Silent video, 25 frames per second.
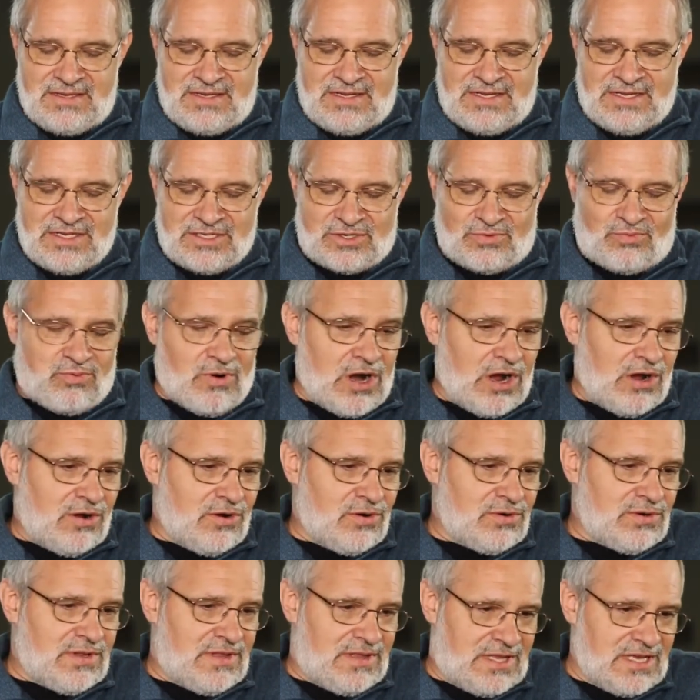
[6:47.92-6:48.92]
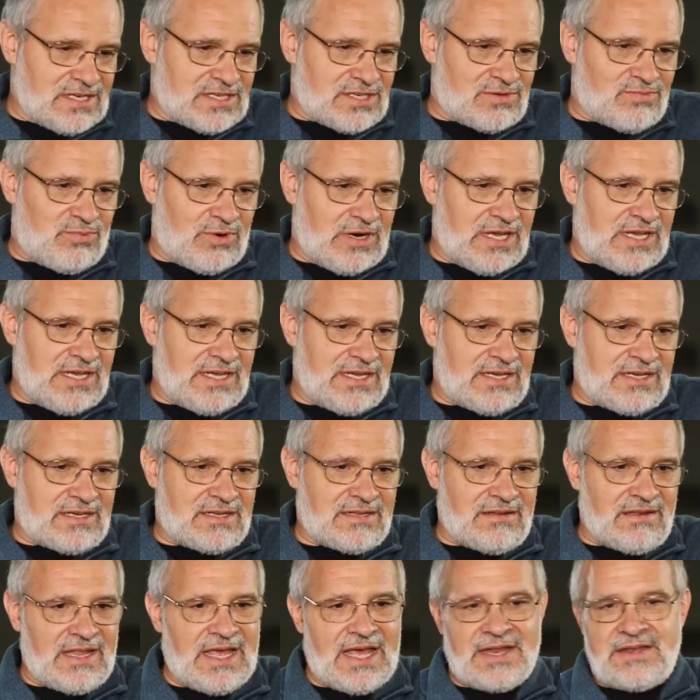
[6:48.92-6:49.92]
His road this week
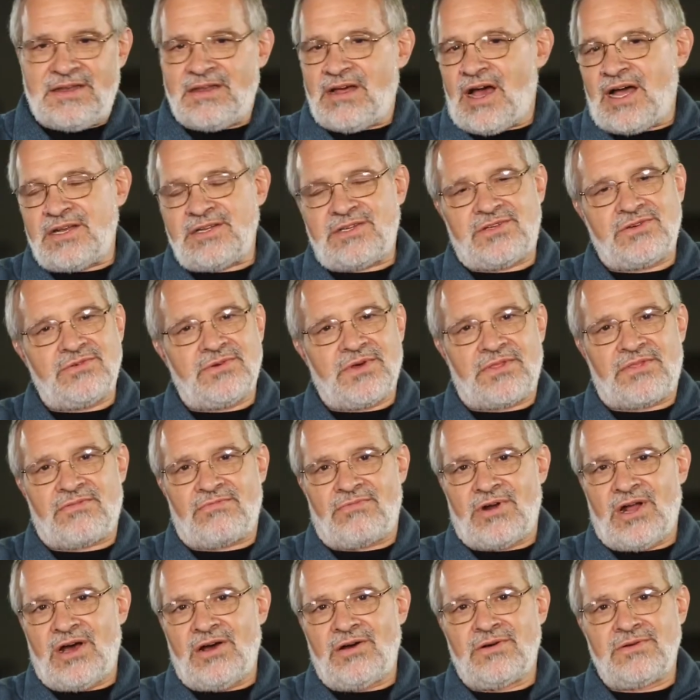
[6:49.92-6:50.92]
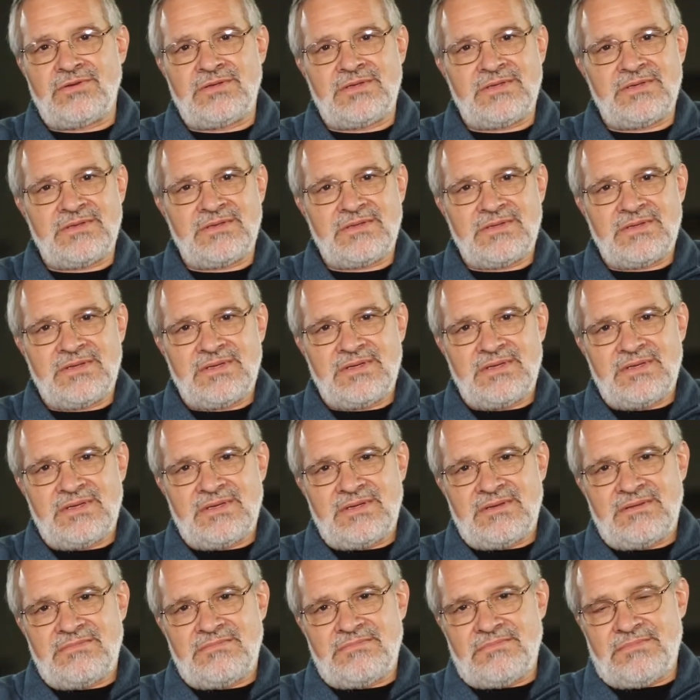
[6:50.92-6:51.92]
led not to a throne,
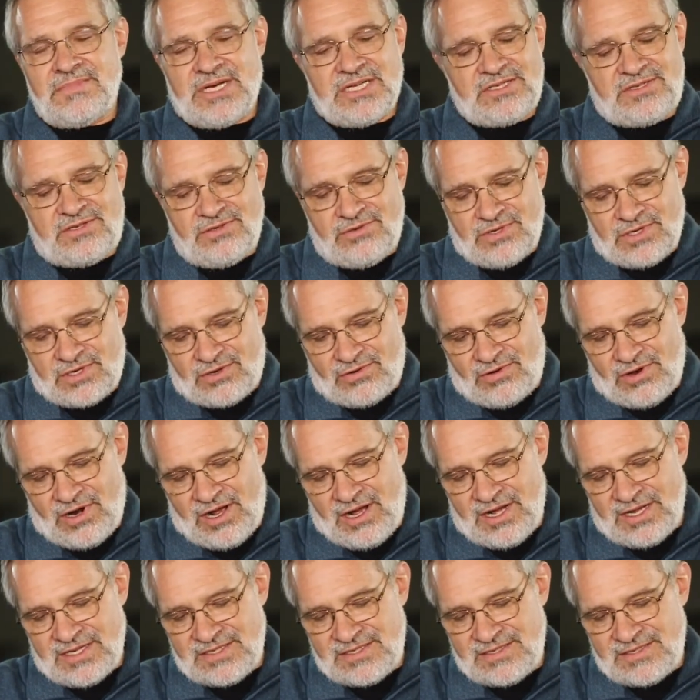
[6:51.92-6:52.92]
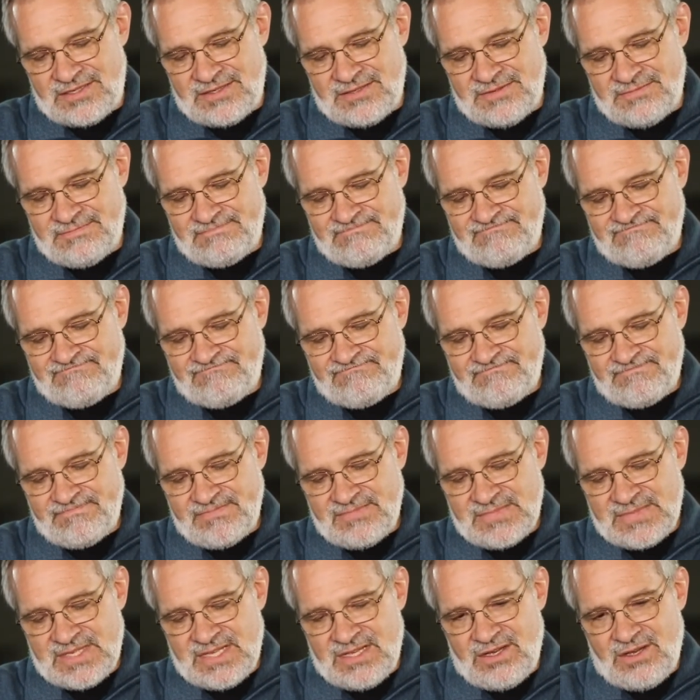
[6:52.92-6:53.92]
but to a cross.
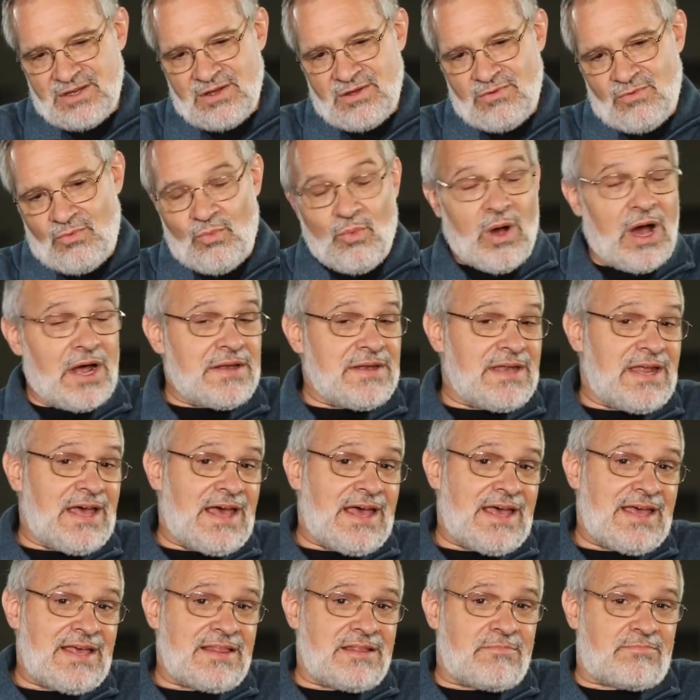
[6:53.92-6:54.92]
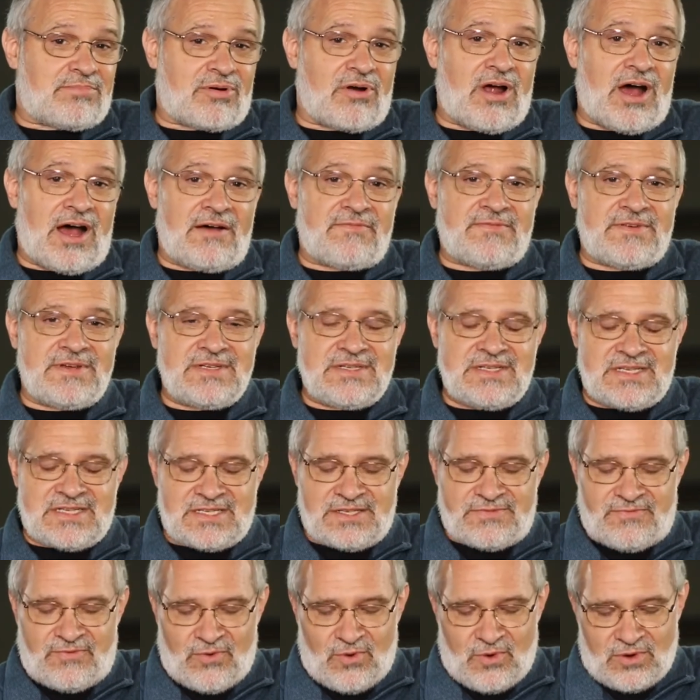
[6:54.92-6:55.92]
One day, the
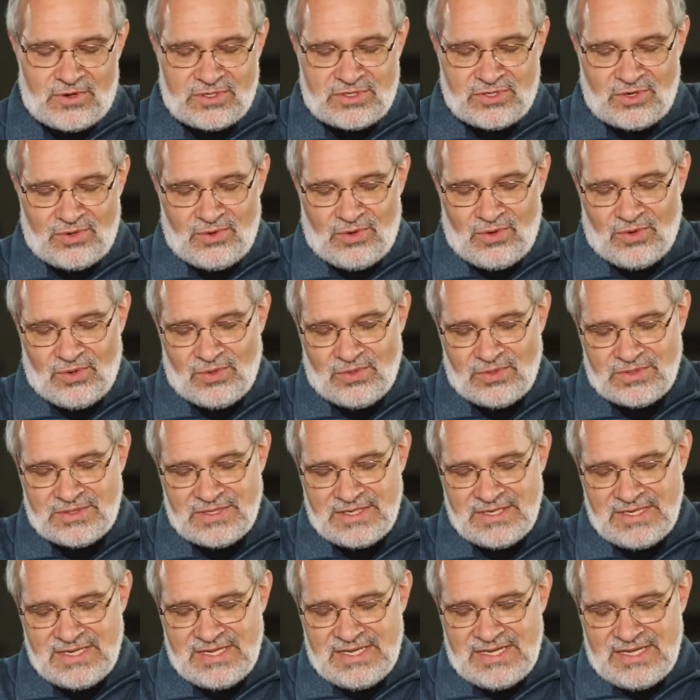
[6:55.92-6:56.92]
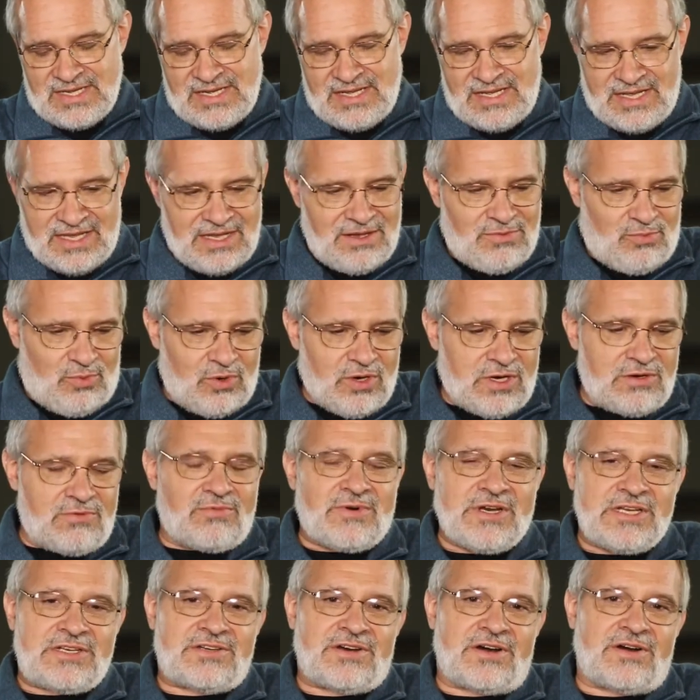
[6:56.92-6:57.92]
prophets foretold he would
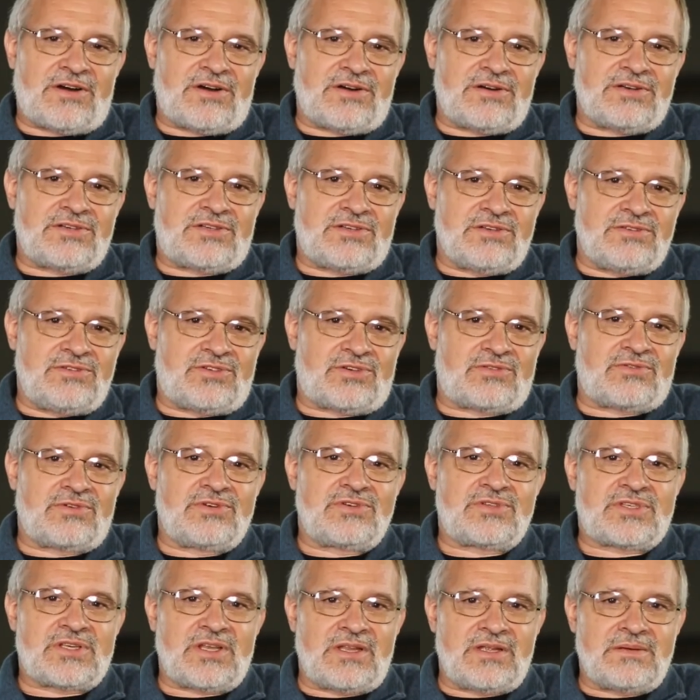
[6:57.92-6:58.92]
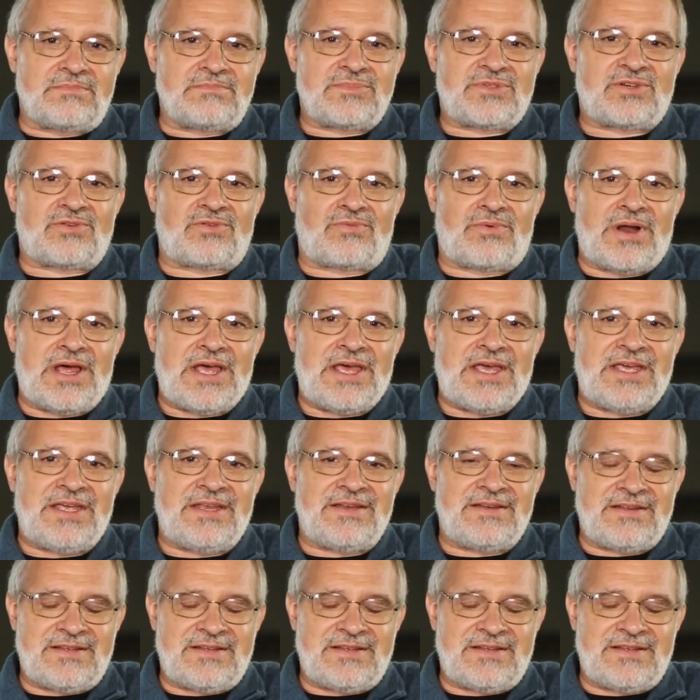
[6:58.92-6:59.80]
return to Jerusalem to reign.